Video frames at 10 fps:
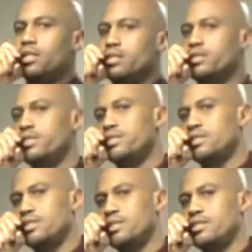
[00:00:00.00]
this
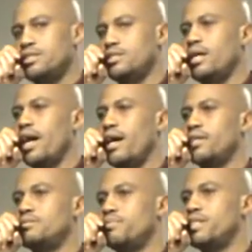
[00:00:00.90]
is this is
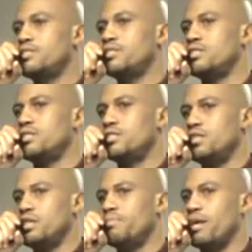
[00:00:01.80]
God's message
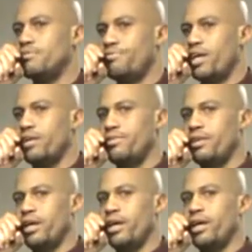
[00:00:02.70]
about
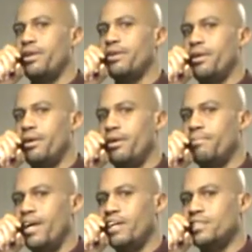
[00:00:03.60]
faith. And
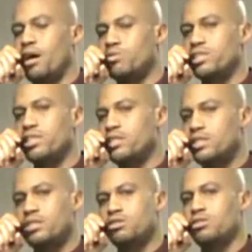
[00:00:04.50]
um, as I was
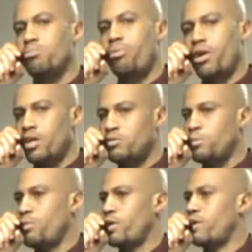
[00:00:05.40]
listening to the
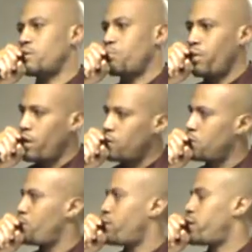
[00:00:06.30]
praise report after praise
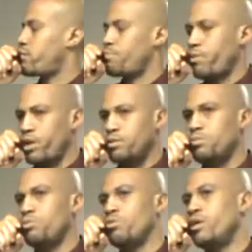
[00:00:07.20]
report after praise
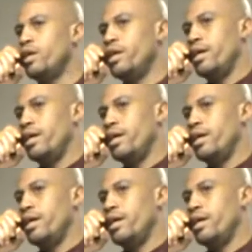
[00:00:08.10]
report,